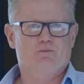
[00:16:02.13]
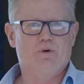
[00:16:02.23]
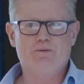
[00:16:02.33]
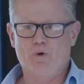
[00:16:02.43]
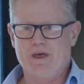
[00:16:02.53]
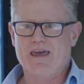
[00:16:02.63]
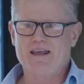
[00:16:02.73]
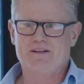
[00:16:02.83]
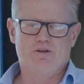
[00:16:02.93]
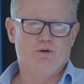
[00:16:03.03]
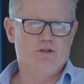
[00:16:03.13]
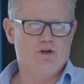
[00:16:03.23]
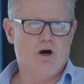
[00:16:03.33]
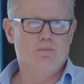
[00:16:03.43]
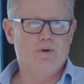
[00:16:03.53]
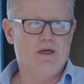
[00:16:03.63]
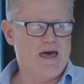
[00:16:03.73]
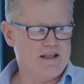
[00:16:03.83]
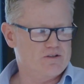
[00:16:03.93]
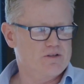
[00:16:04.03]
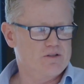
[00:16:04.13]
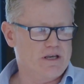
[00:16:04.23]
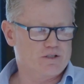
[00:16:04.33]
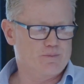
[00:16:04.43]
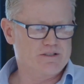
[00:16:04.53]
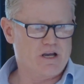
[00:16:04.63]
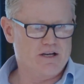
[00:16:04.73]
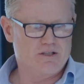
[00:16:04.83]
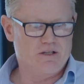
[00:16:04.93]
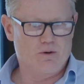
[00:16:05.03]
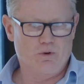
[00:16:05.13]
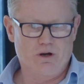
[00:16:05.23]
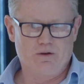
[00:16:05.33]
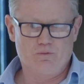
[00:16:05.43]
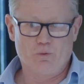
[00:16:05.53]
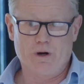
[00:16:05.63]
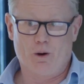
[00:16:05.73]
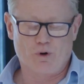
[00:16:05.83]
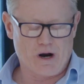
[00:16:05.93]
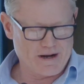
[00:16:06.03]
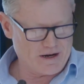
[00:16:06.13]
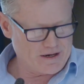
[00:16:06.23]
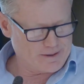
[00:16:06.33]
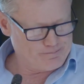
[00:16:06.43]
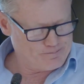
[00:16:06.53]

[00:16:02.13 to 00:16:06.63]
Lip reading: We're there to do a job, and that's the expectation that we operate under.